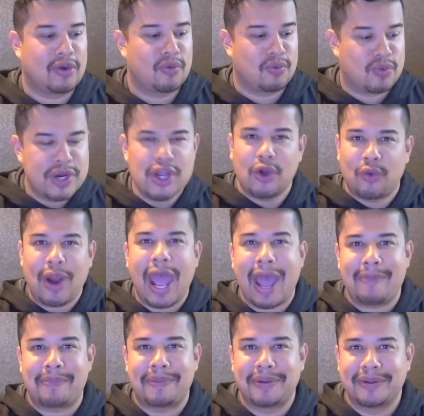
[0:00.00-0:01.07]
real
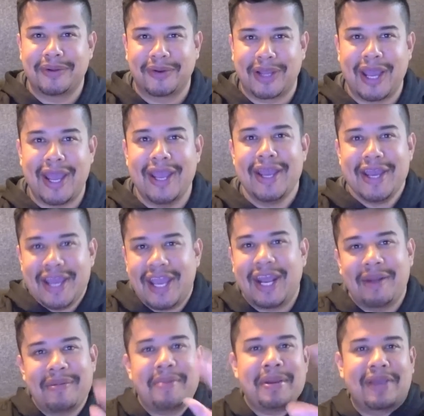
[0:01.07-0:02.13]
rap, okay? And
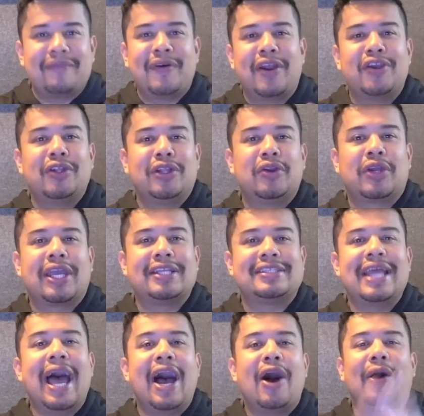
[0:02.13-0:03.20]
I'm not making fun of you little kids
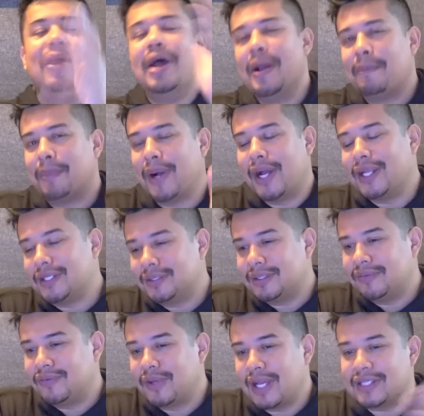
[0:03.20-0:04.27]
now, but
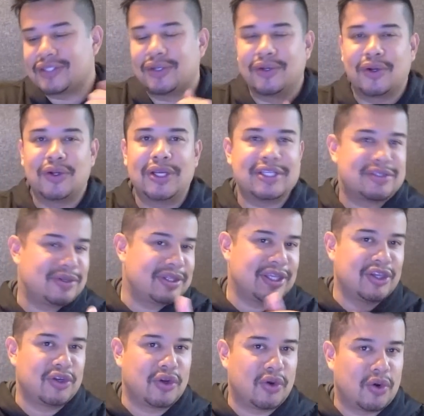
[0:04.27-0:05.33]
if you guys don't know your history, then
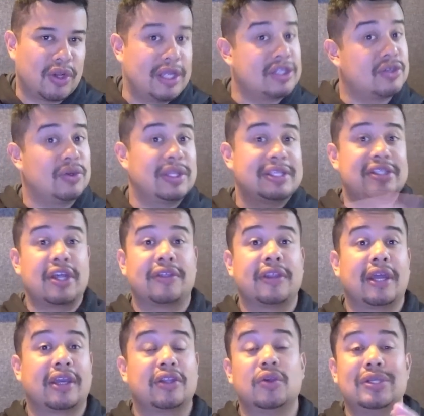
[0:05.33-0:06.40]
you don't know history. That's nothing
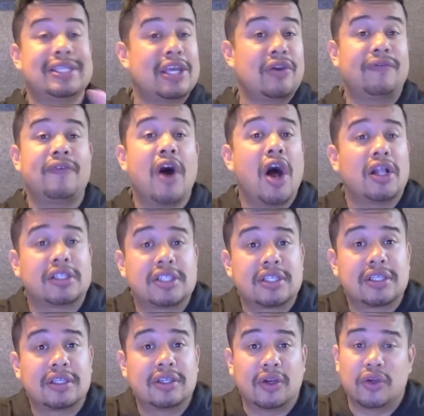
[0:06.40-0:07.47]
I can do. It's not your
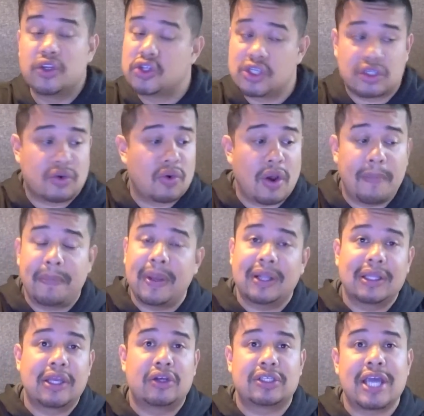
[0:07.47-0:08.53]
fault. You know, you just grew up at a
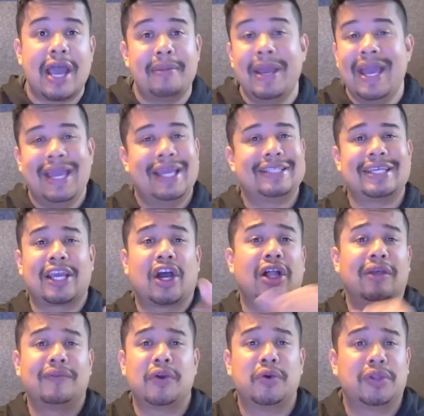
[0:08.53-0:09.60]
later time. It's like all
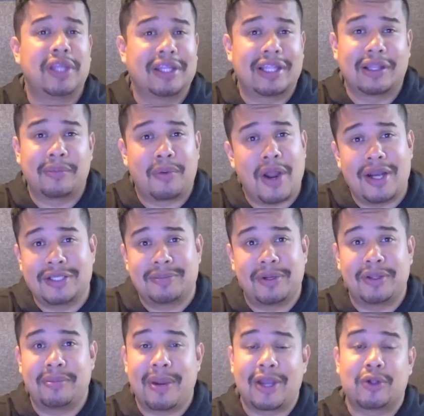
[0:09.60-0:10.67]
of you who think that LeBron is better
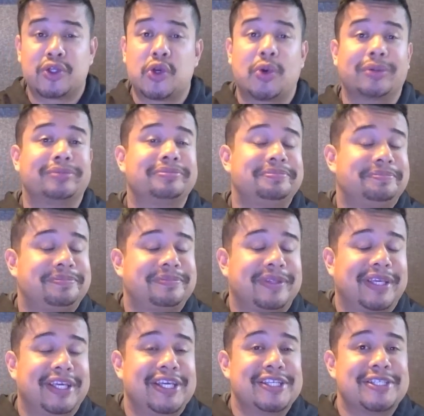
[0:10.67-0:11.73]
than Michael Jordan.
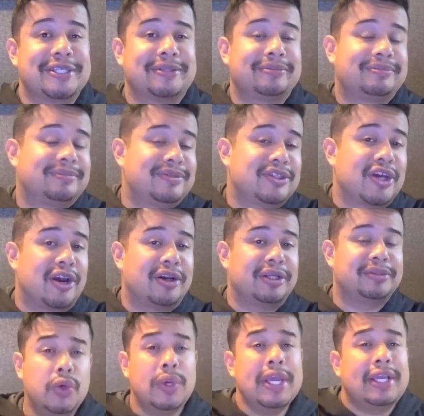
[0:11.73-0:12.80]
He isn't. Sorry.
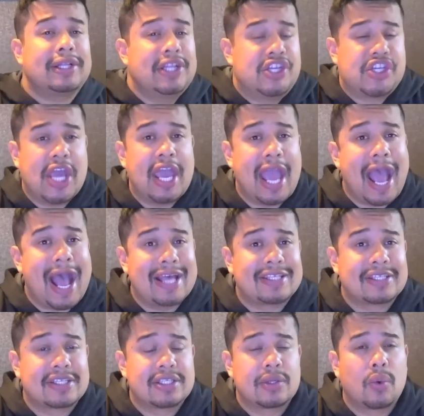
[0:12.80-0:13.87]
Unique Cliche
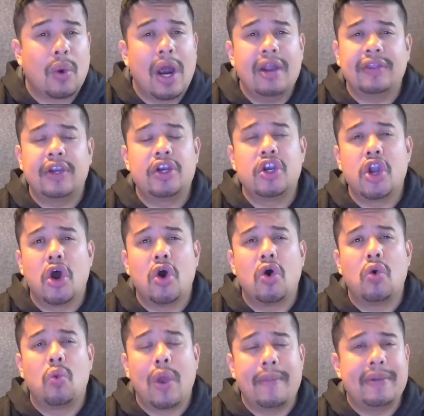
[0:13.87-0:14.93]
asks, why are there
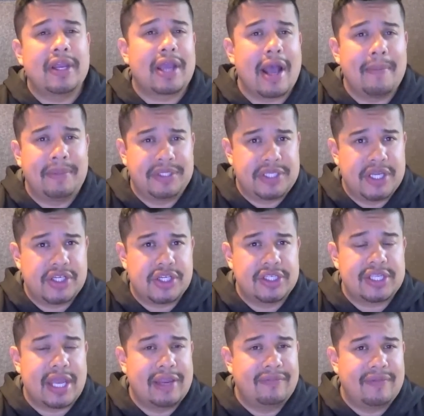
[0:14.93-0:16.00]
no women competitions
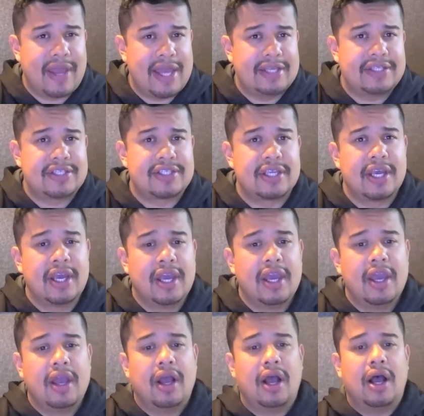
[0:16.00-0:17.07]
at events
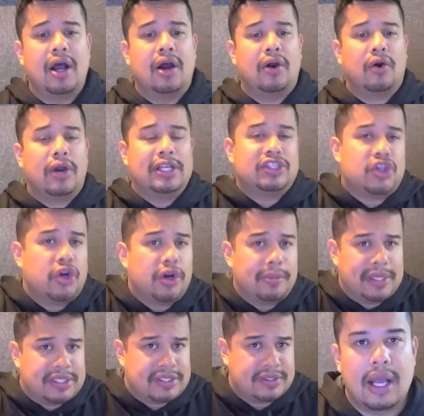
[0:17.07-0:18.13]
or at
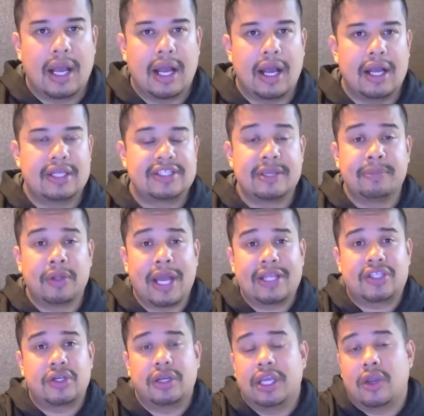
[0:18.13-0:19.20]
tournaments? Simple
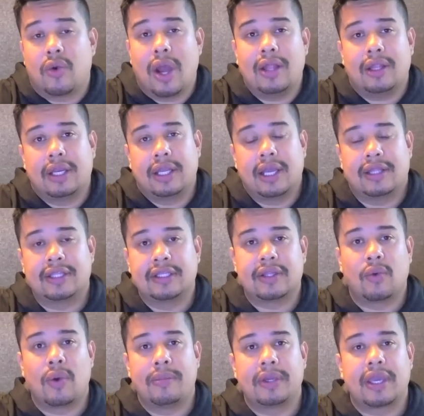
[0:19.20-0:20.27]
answer, equality. I think
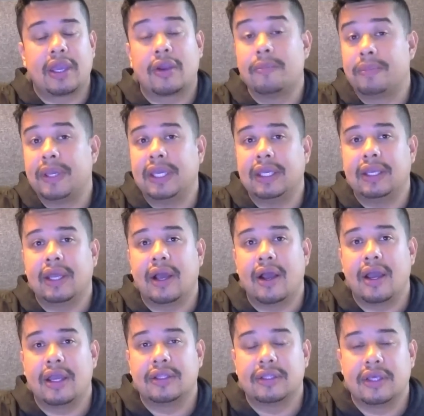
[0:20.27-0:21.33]
that women can compete
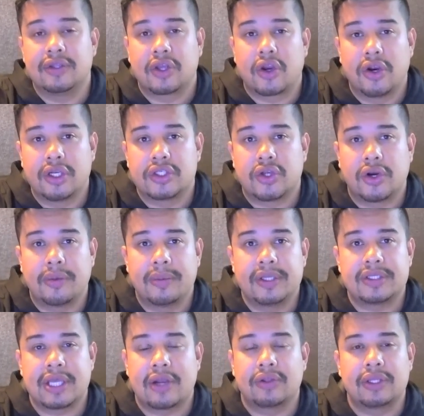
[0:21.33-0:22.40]
in the current
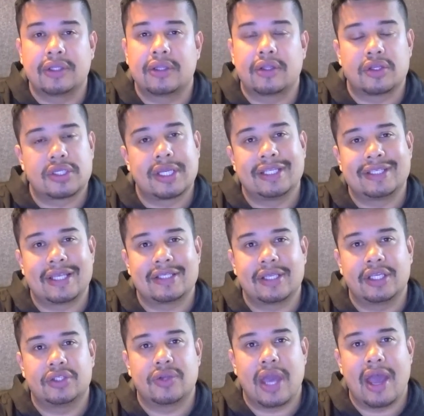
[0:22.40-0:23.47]
tournaments. I don't think that there's a
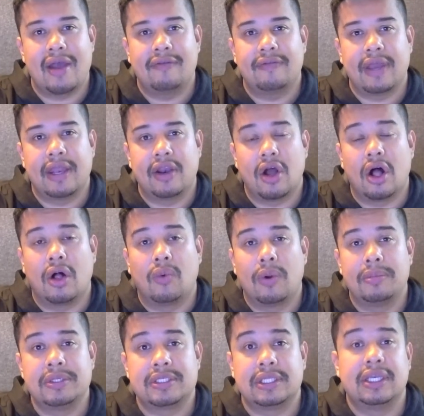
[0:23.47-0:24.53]
necessity to have an
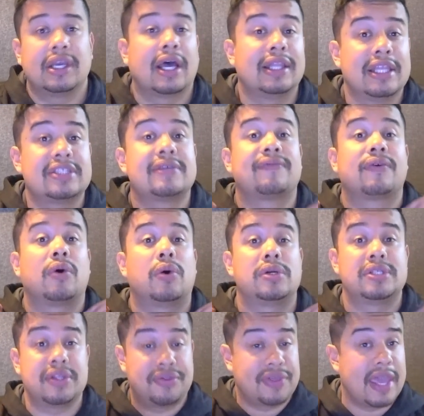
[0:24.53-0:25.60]
all-women's league, unless, of
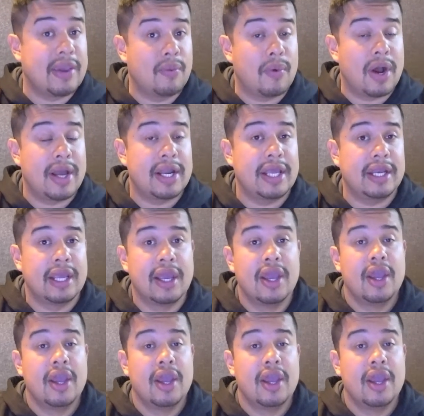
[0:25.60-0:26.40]
course, they want it.